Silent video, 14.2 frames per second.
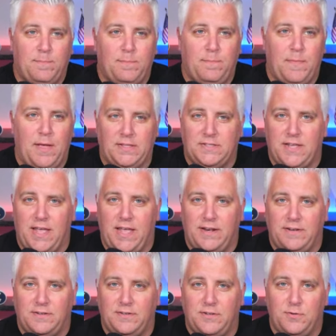and
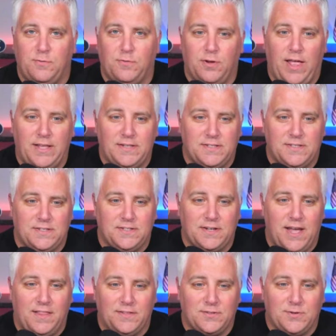say, Do you realize this is a
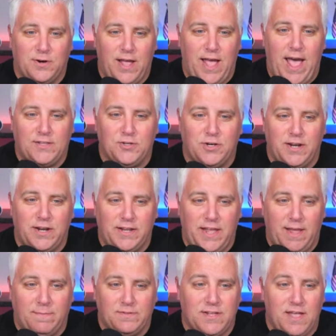guy that scored a hat trick in a
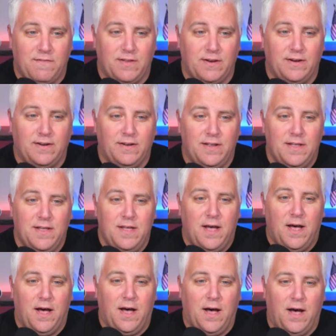game seven?
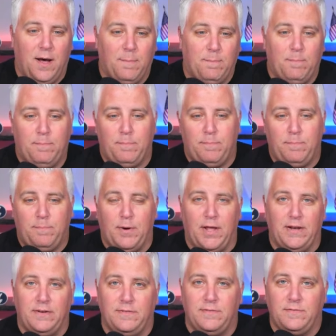Uh,
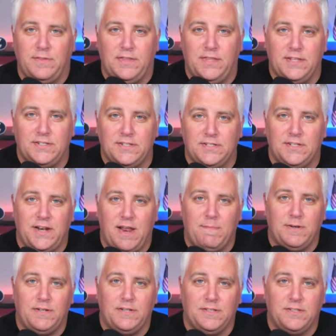but this is an
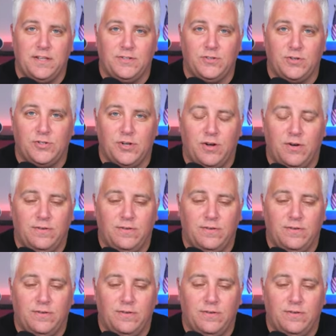Edmonton centric show.